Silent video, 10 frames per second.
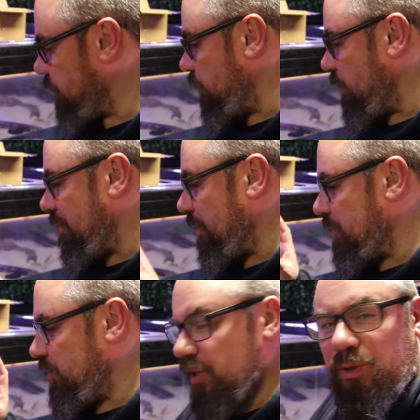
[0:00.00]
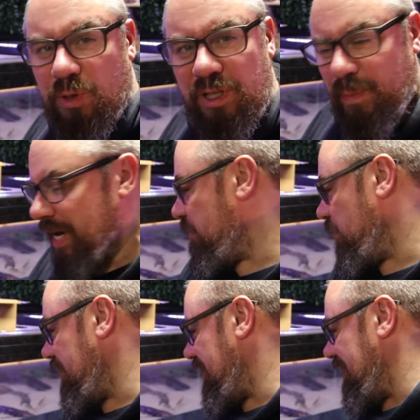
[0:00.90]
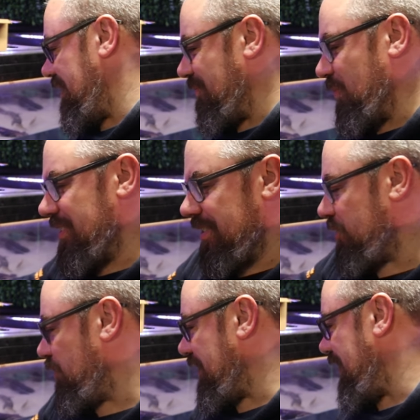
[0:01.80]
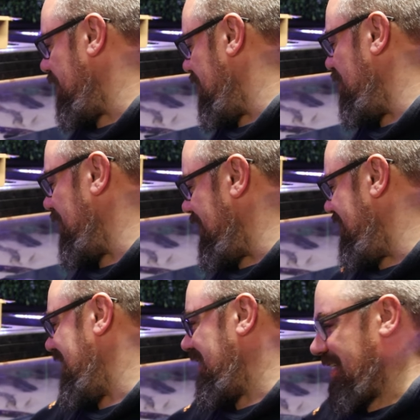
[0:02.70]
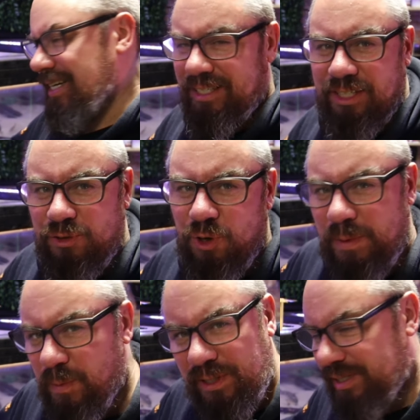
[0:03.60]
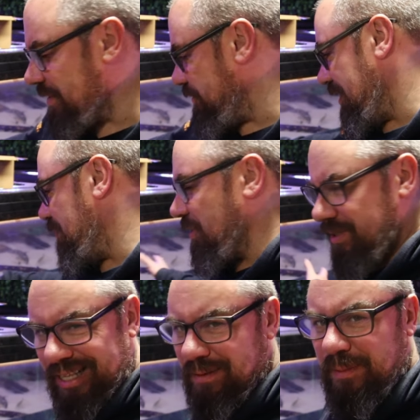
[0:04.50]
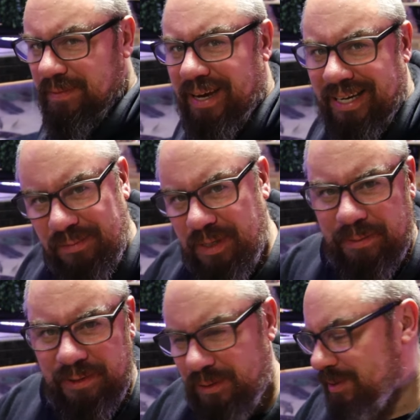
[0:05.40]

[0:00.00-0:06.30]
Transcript: So if I was just doing the pipe work and wanted to sort that out a little bit, this, I could just drop the water level this much and that would be fine. I'd be able to